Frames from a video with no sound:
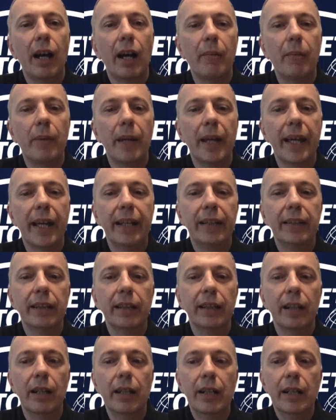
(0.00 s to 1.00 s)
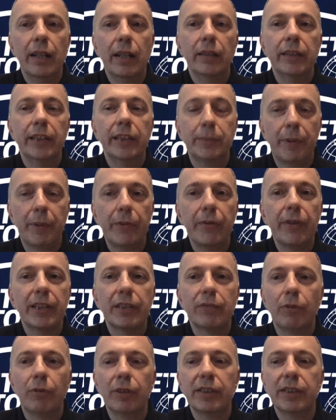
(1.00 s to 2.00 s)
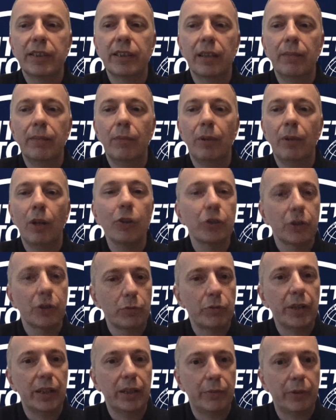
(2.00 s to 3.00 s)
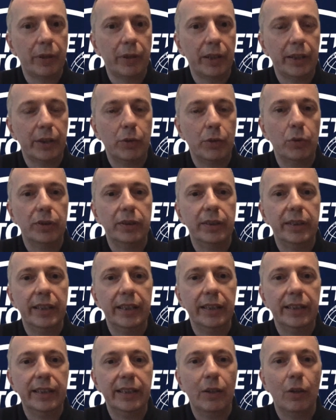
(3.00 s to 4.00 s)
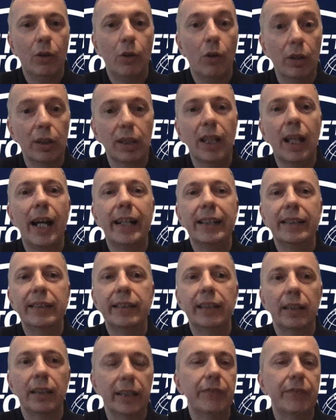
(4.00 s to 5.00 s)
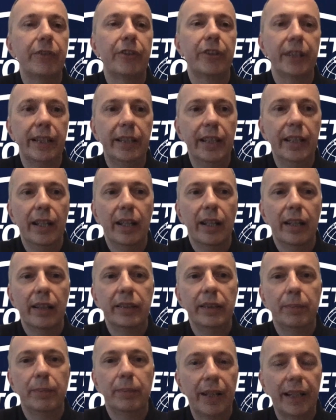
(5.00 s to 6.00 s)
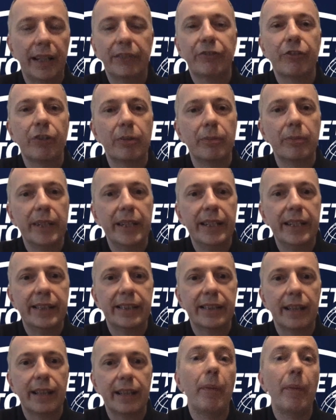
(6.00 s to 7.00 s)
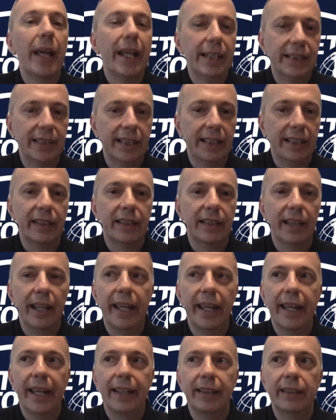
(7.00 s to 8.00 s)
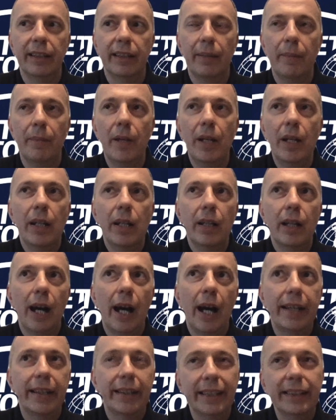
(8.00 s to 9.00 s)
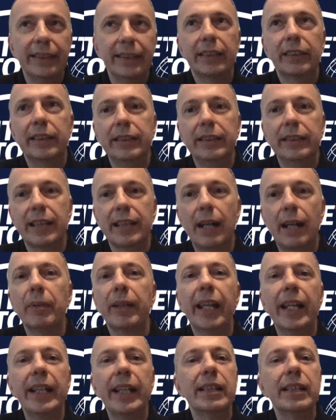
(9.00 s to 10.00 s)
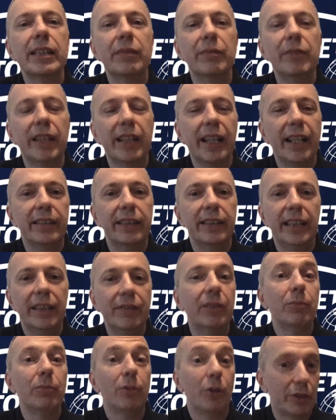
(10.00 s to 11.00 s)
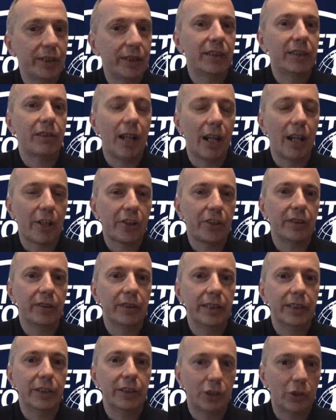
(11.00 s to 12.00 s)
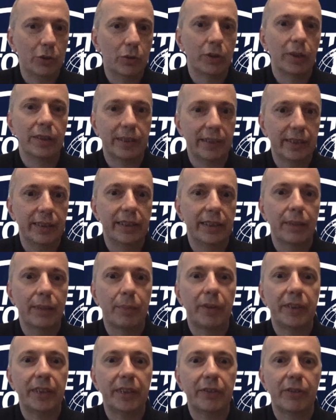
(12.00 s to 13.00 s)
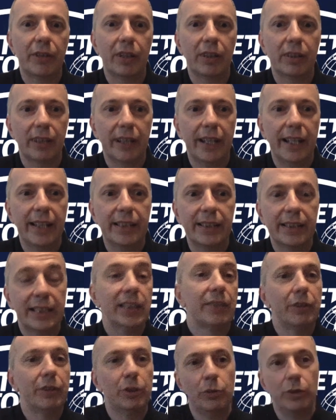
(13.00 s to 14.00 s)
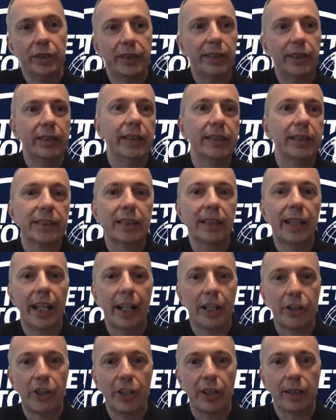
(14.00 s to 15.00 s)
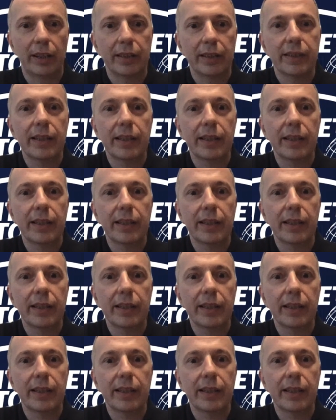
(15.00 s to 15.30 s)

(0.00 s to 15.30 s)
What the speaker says: And the experience was also really, really good. The online delivery, the platform is amazing. And I think that in some cases we had even more interaction in students in a particular class, since we do it in Slack channels.